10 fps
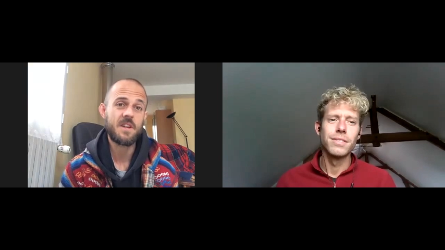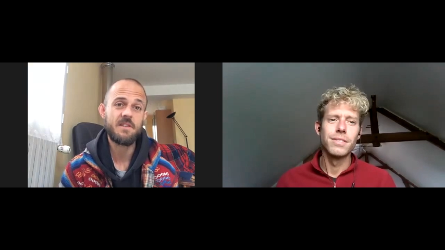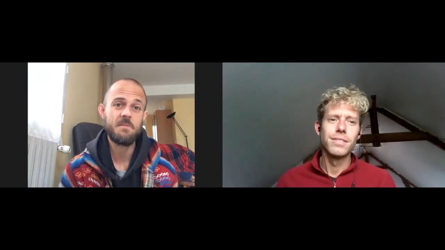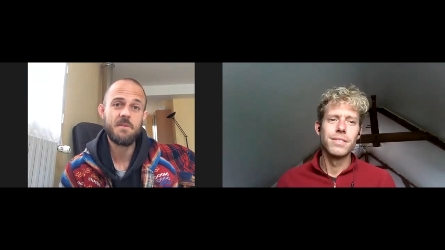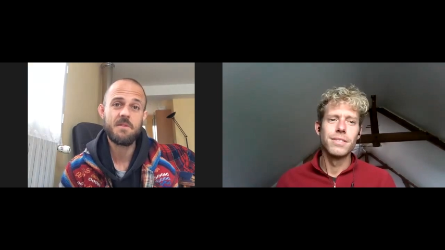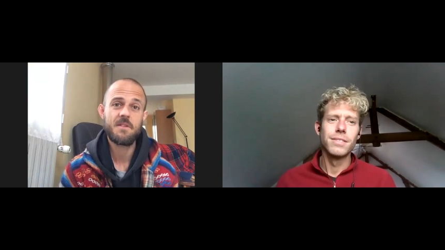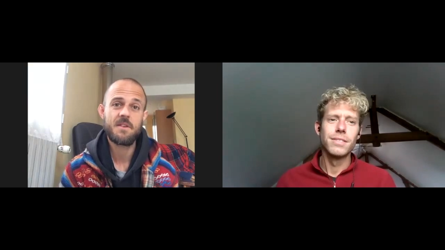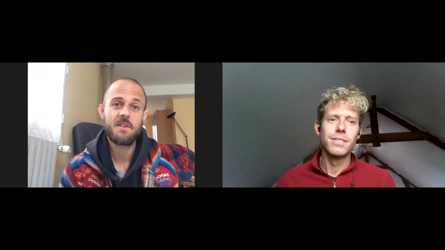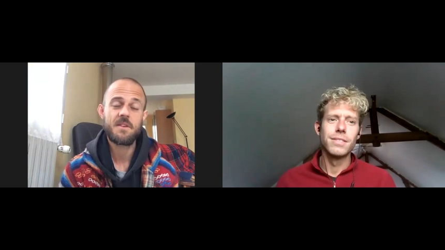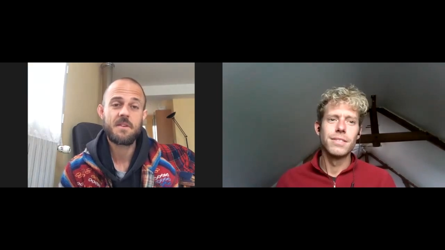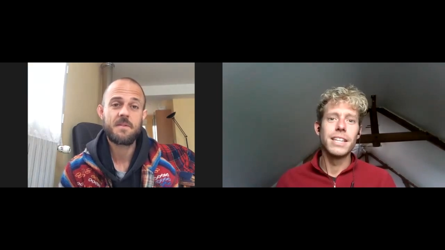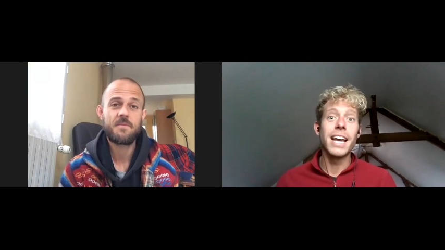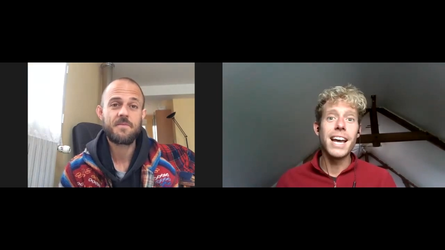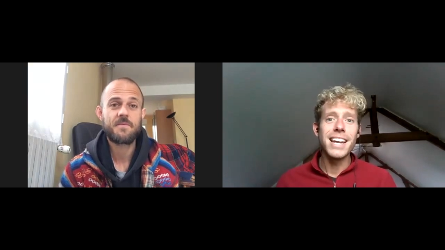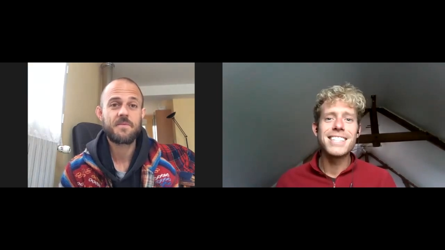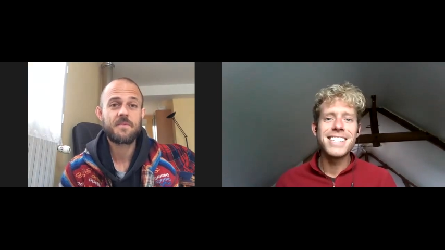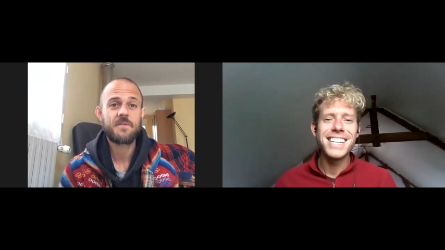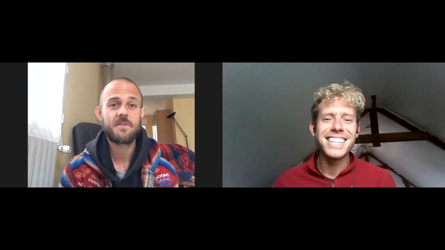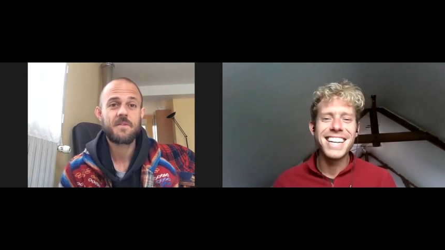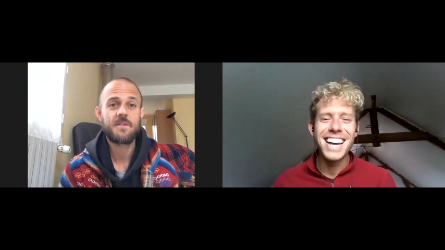Speaker 1: there anymore.
Speaker 2: Yeah, that's
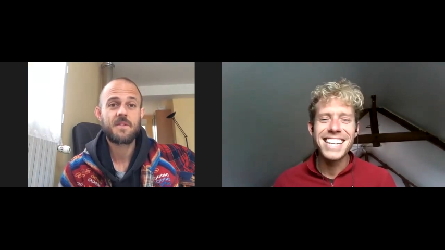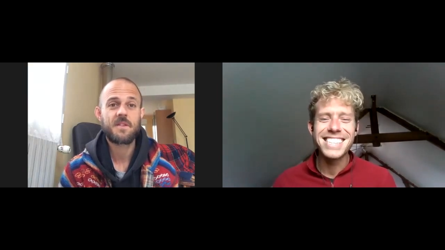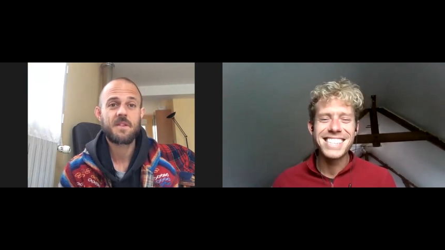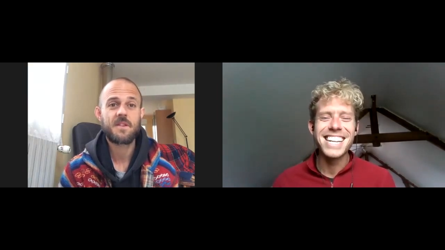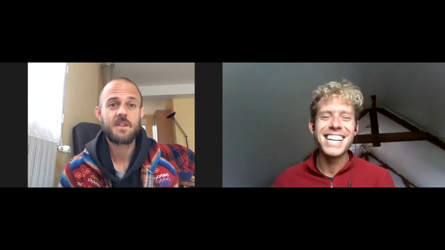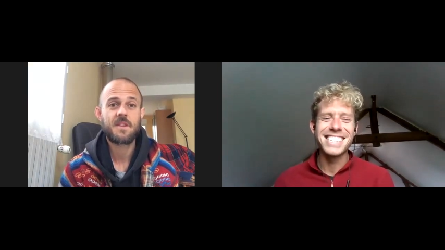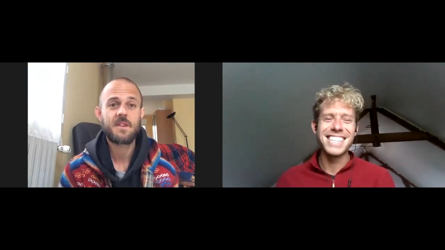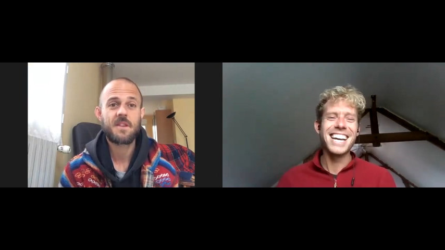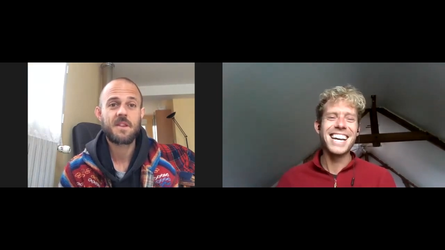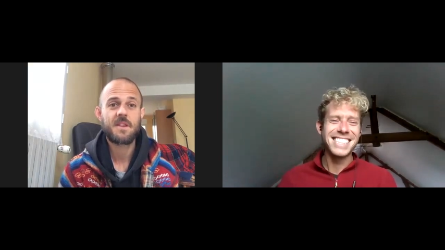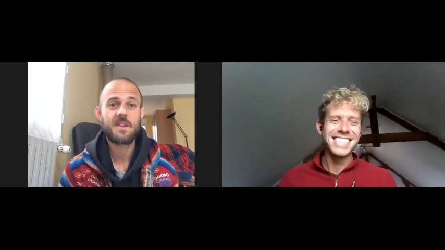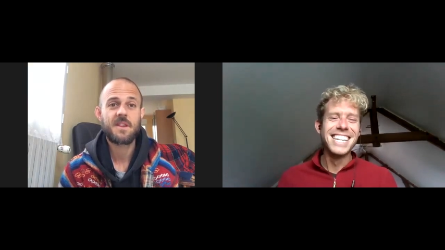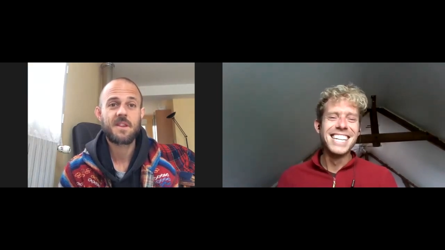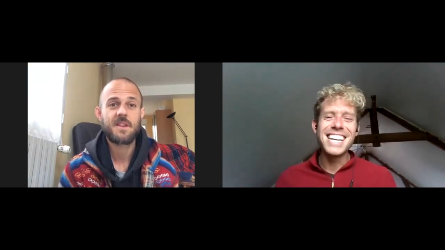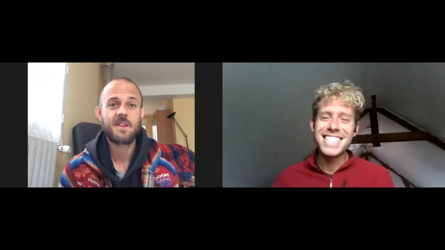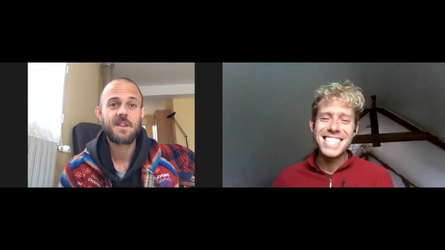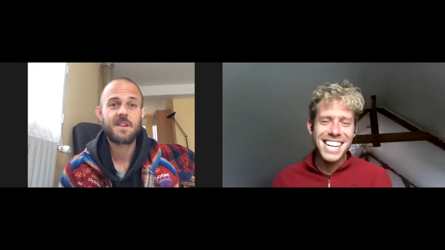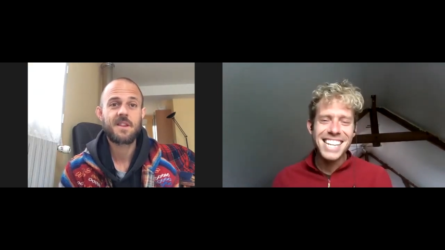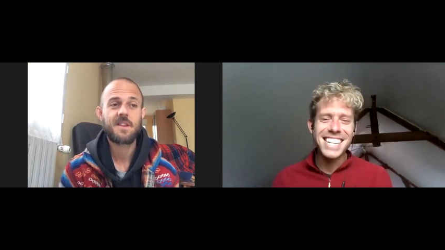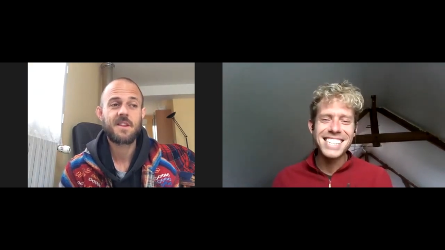it. Yes, yes, yes, yes,
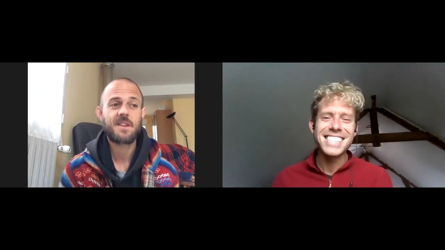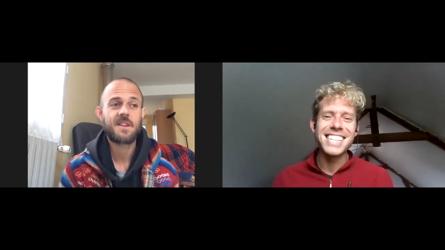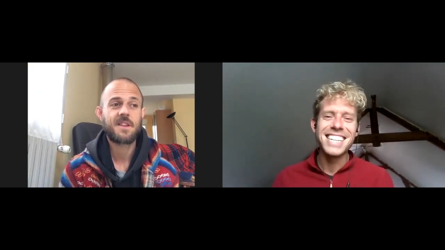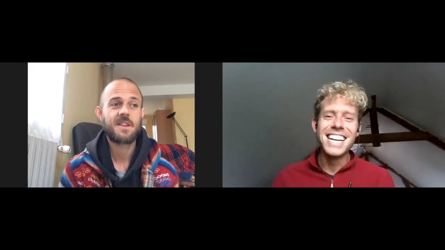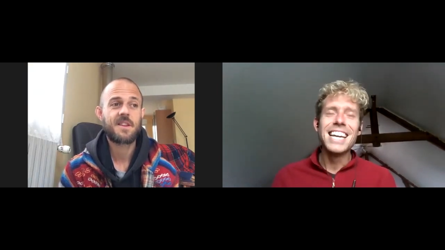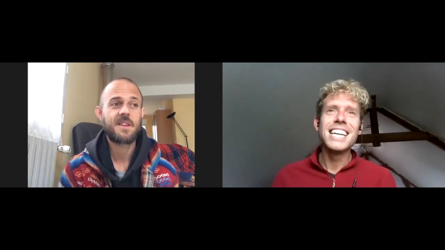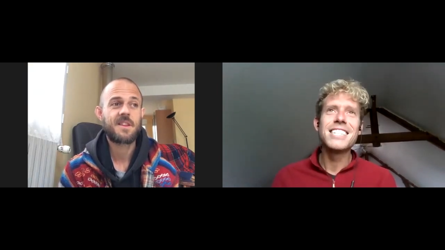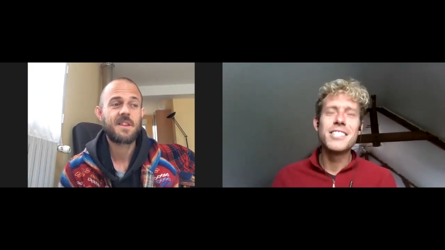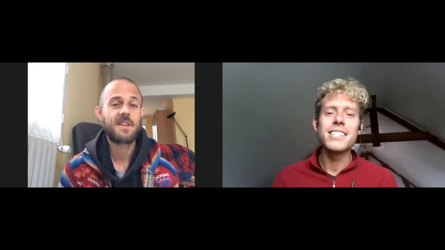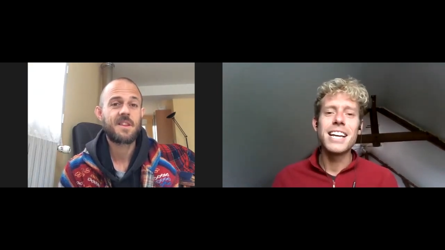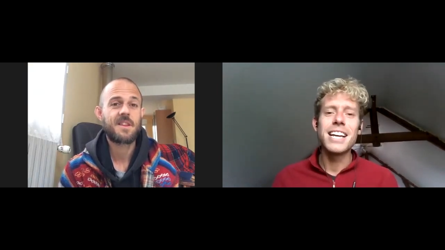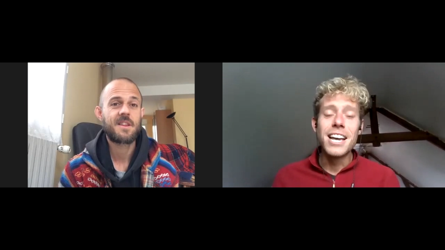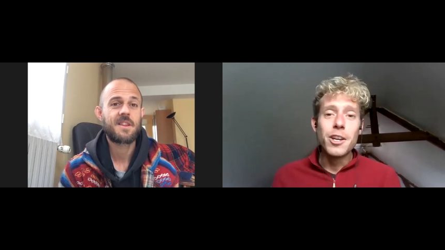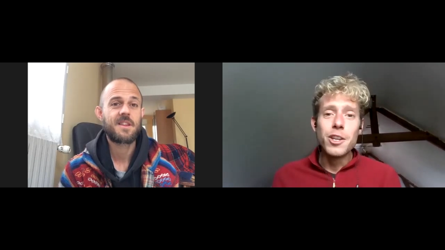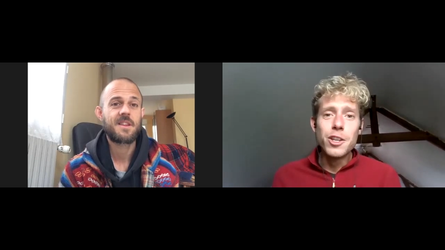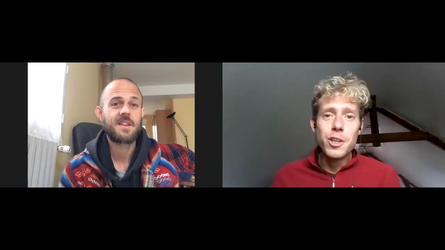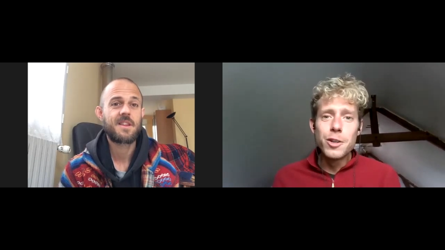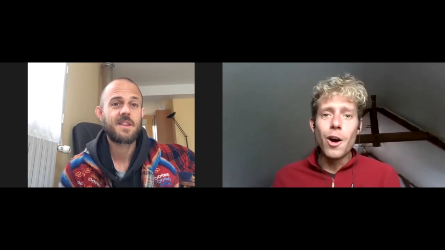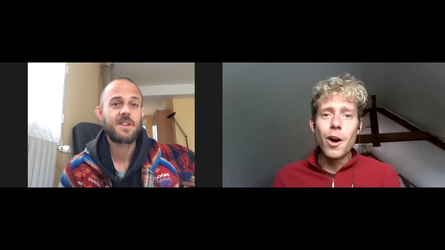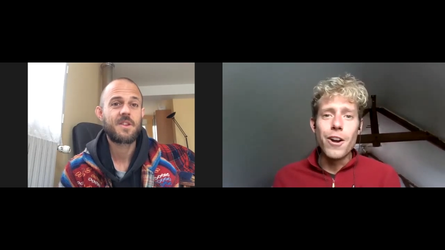yes, that's it. It's just like
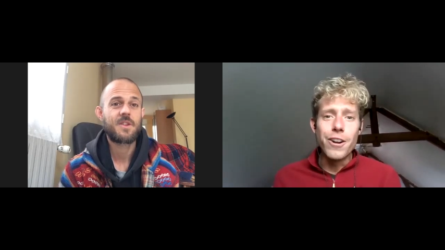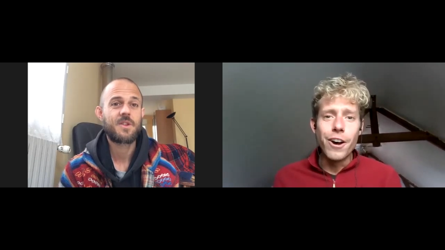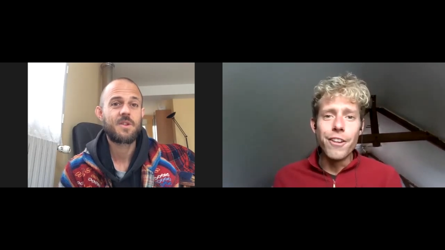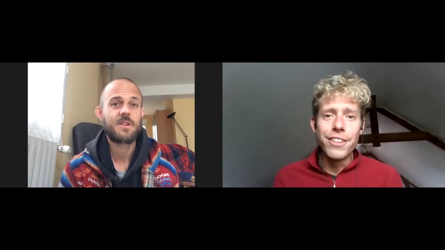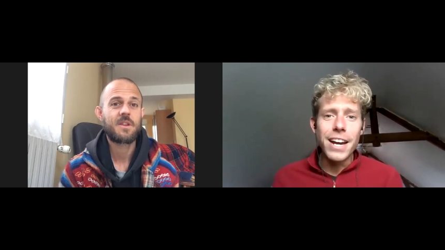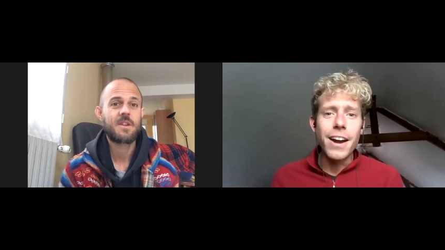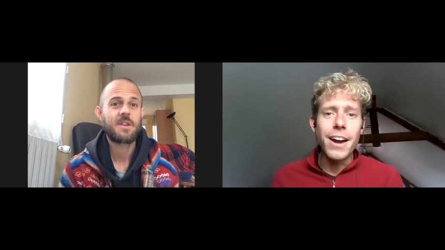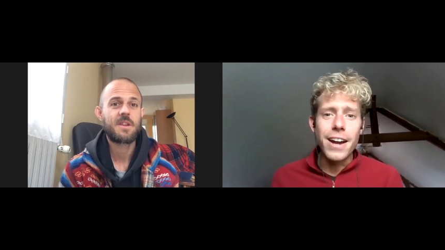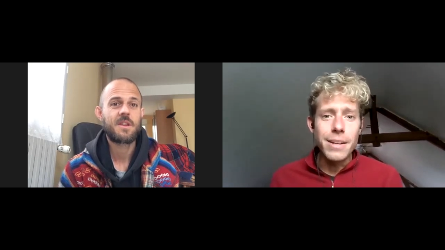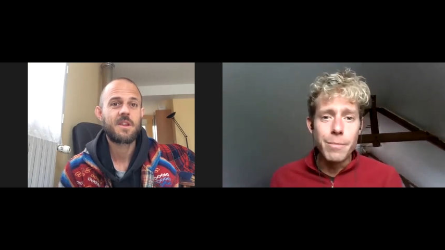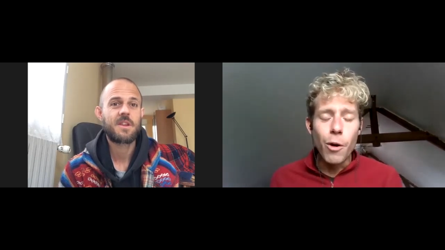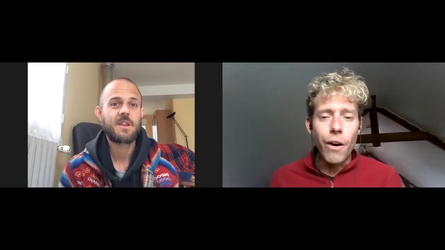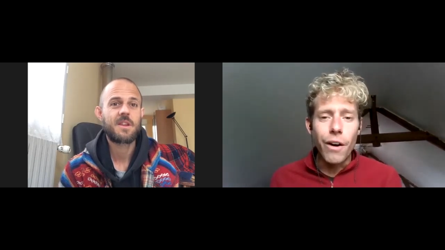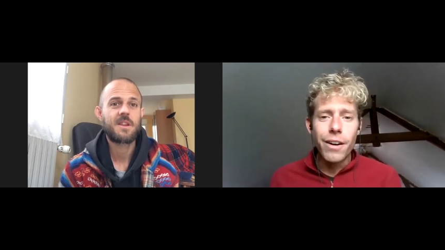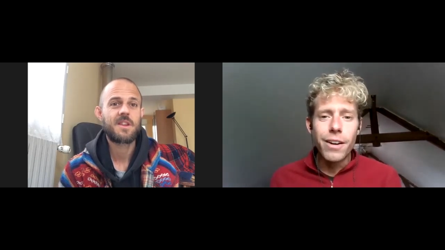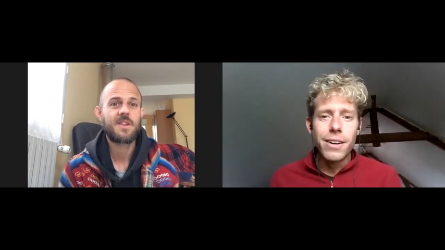you are not there anymore.